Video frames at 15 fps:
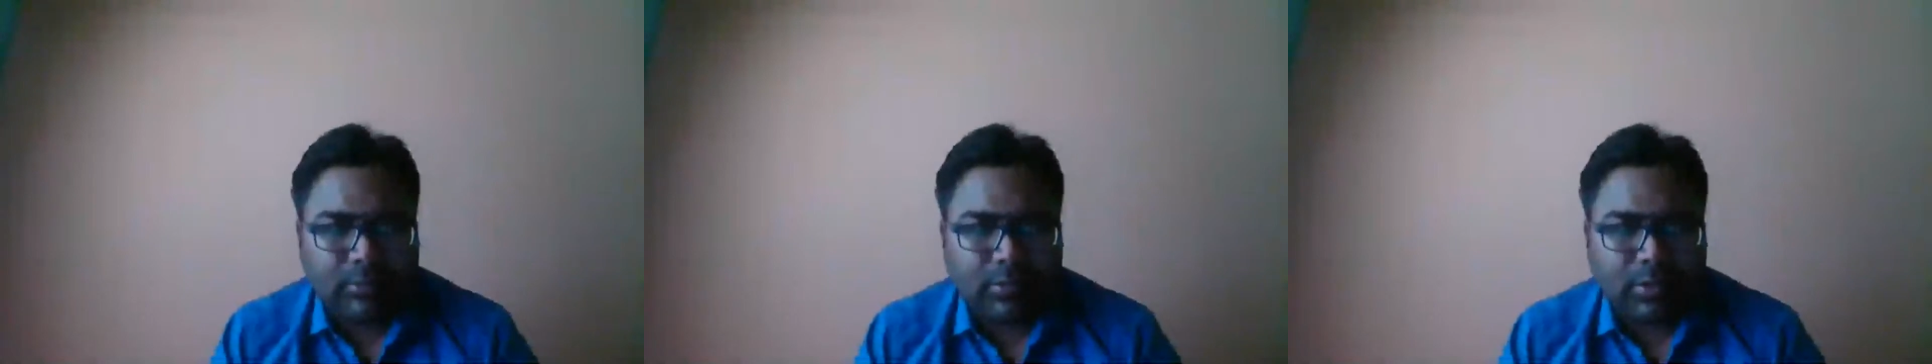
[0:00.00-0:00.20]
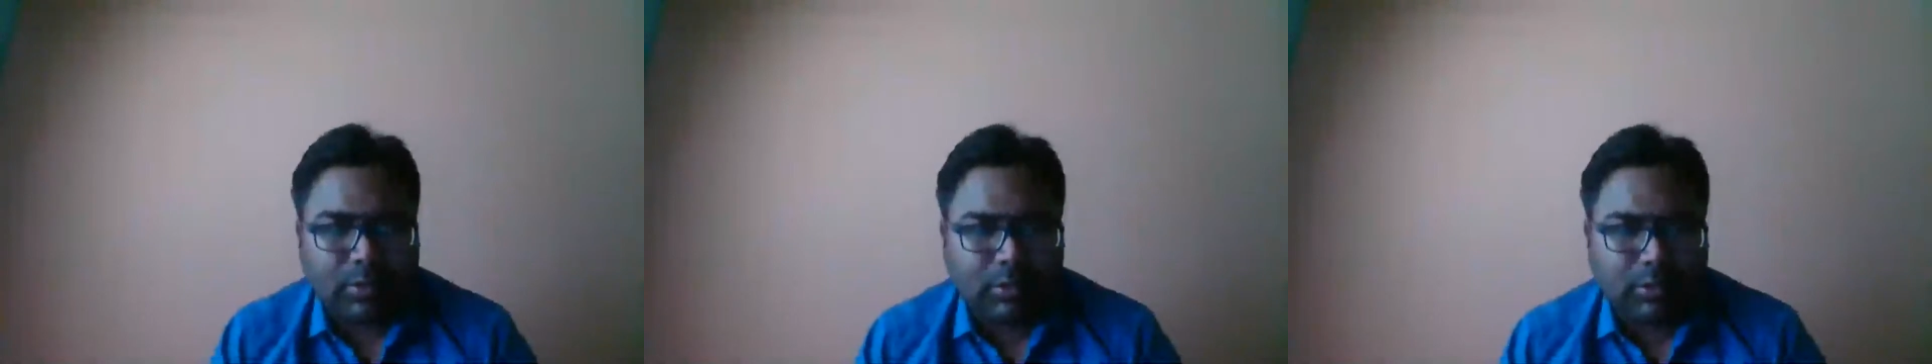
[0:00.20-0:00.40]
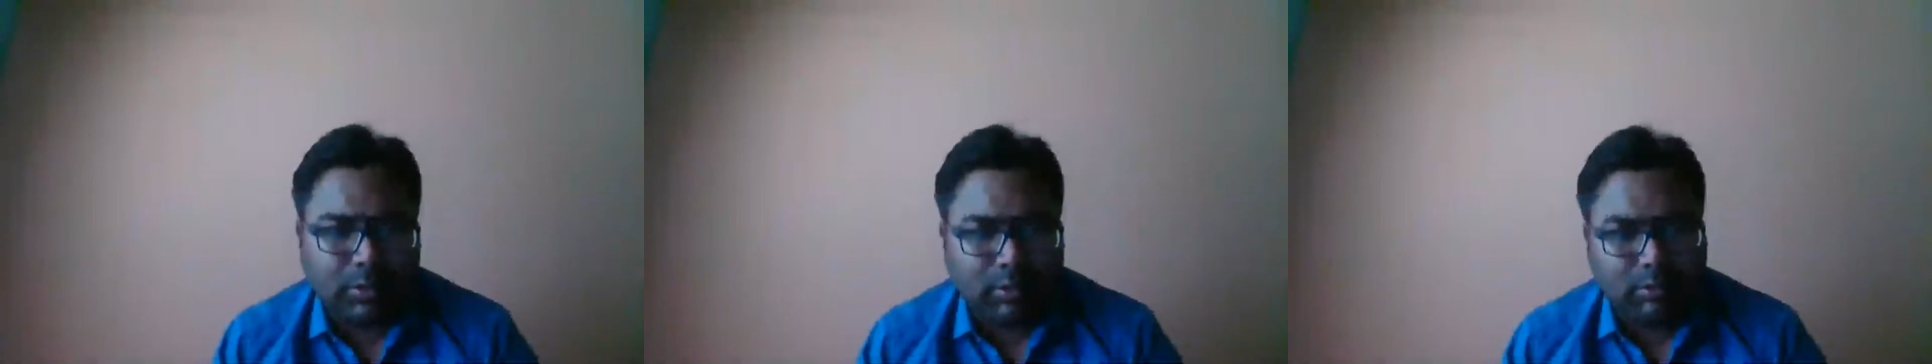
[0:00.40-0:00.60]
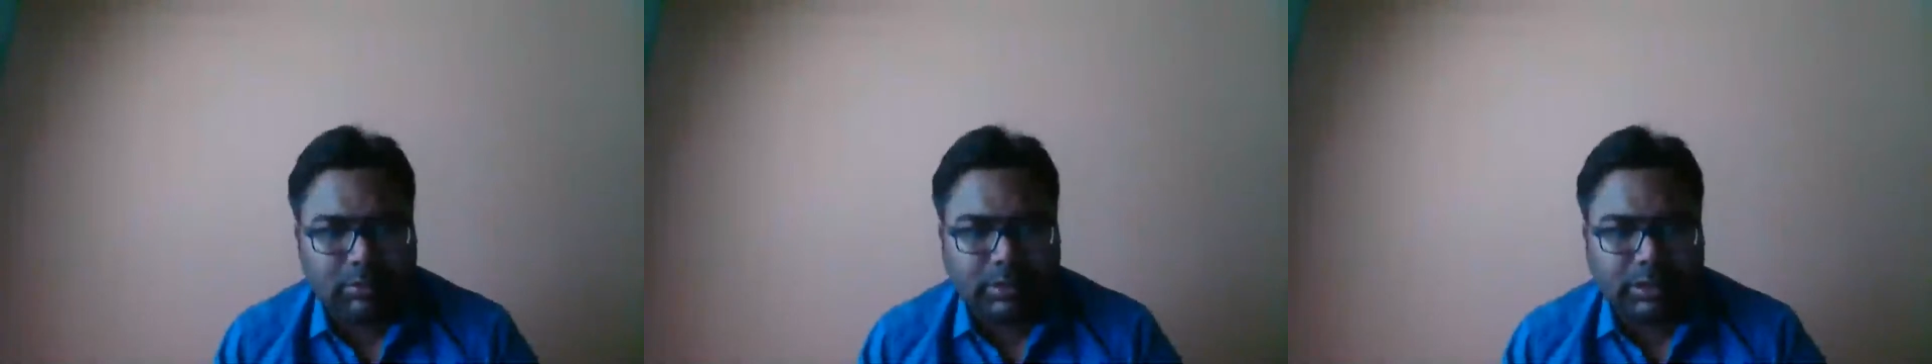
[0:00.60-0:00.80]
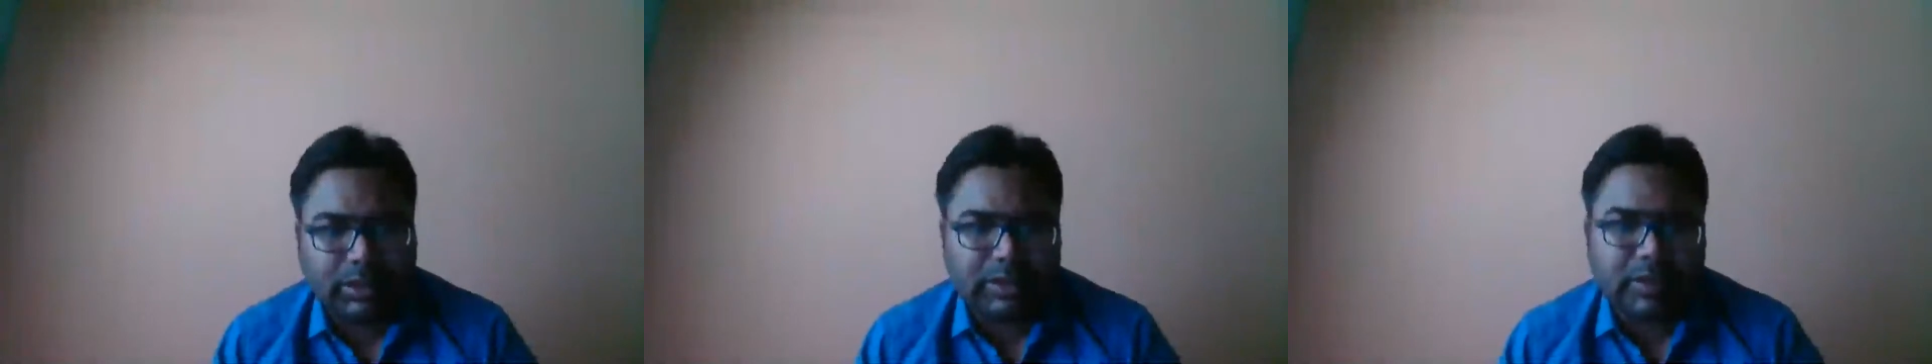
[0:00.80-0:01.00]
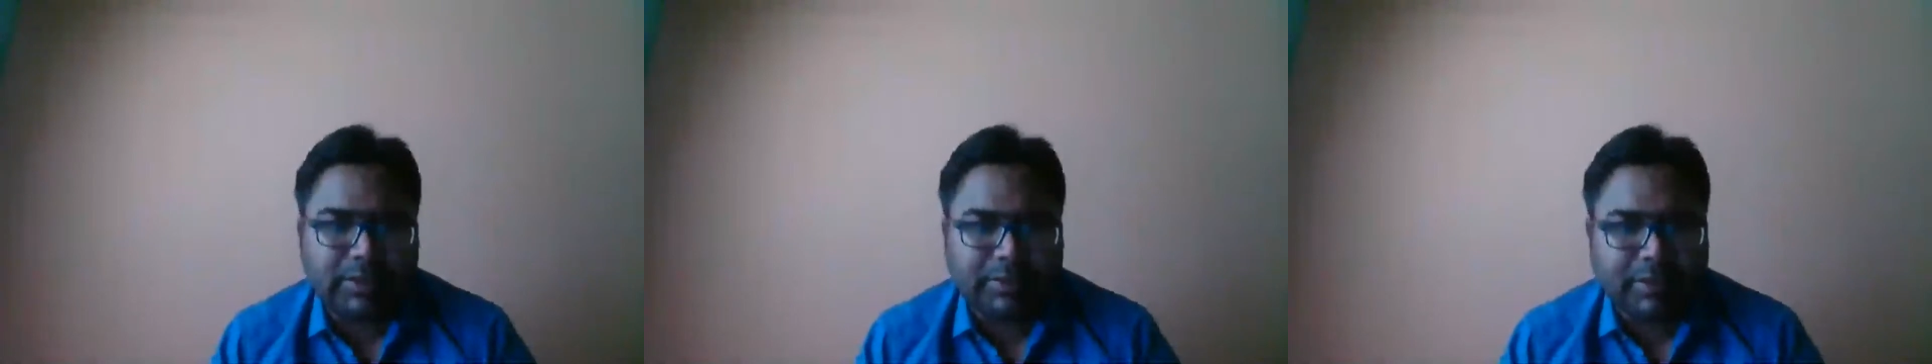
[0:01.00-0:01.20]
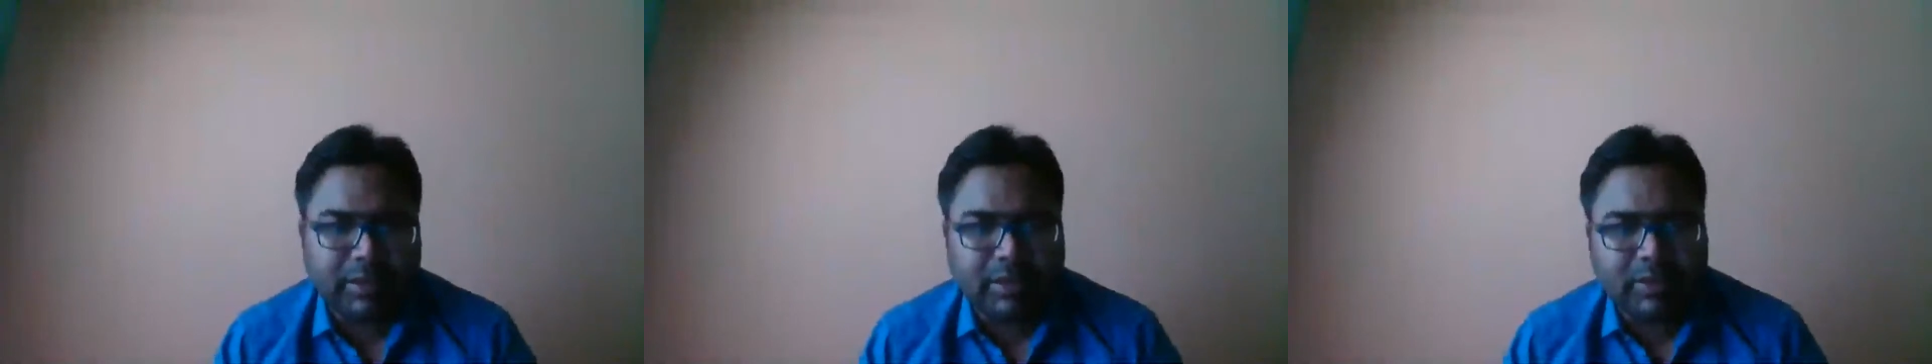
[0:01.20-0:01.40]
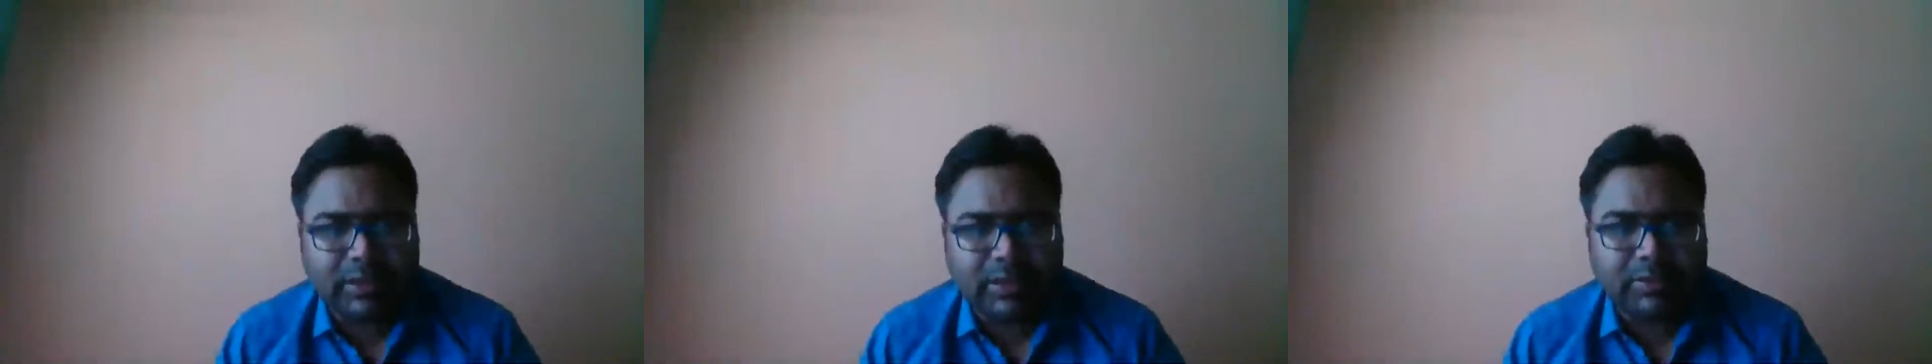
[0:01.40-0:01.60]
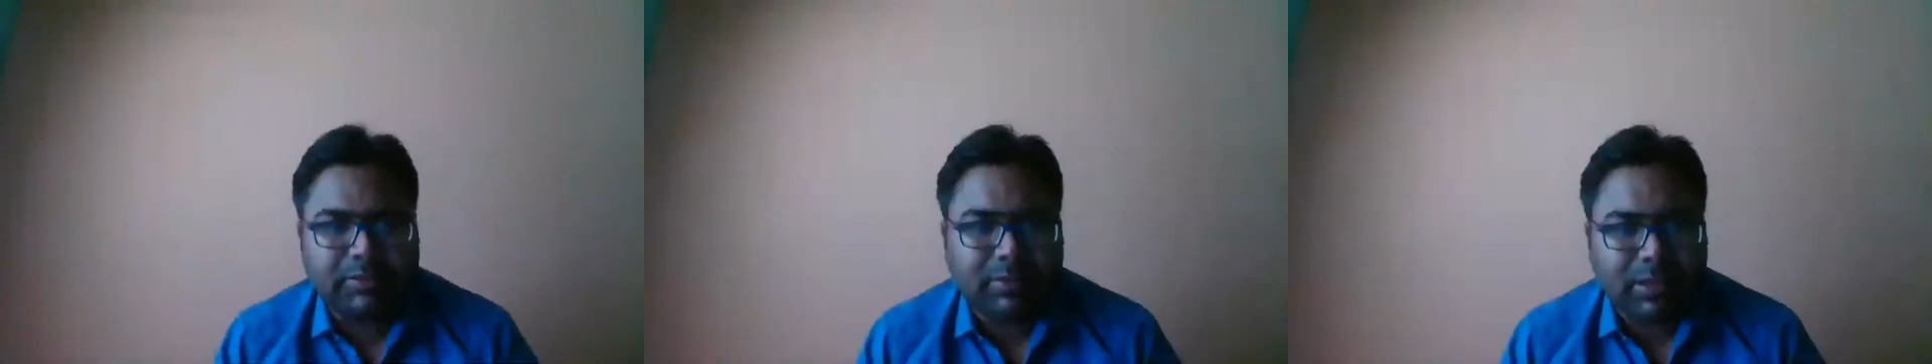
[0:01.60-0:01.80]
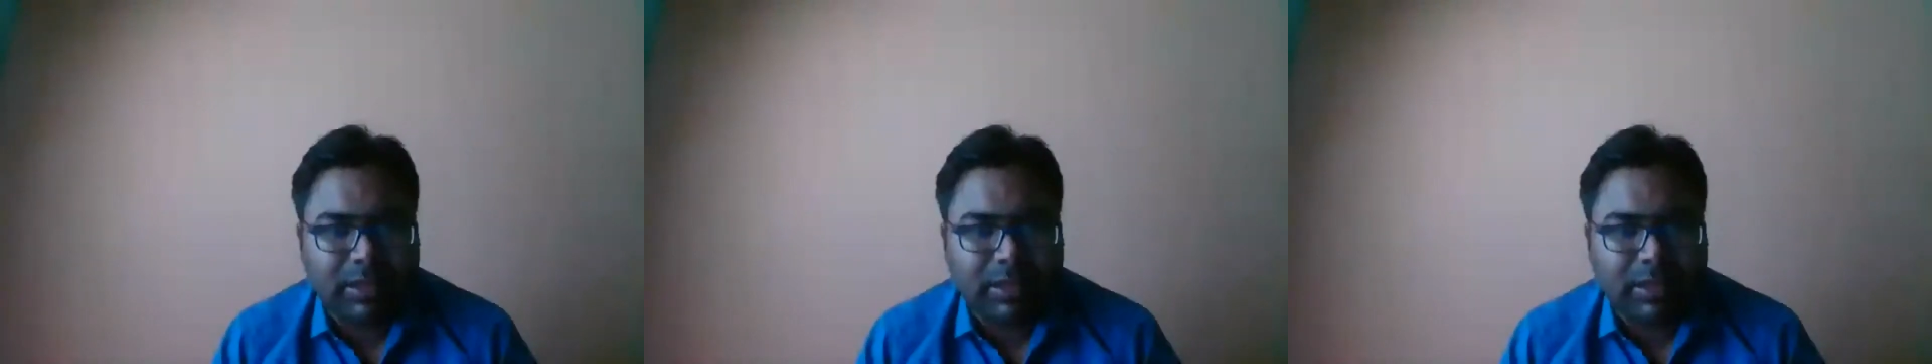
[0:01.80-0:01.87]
Although it is having the same